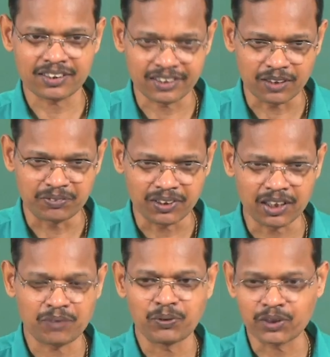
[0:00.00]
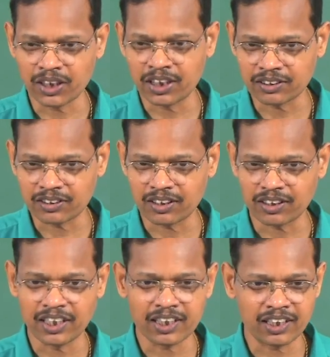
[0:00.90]
systems, other proteins or
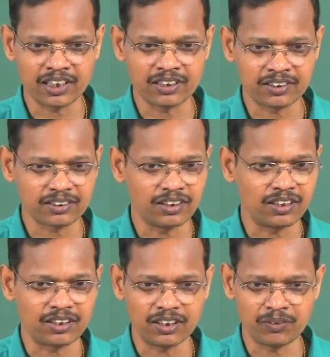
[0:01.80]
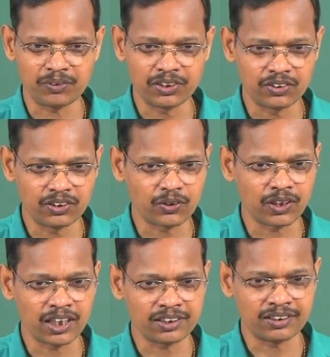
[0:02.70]
ligands or
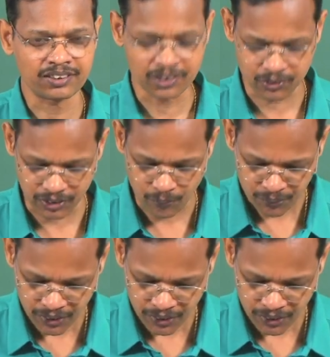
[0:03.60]
nucleic acids and so on.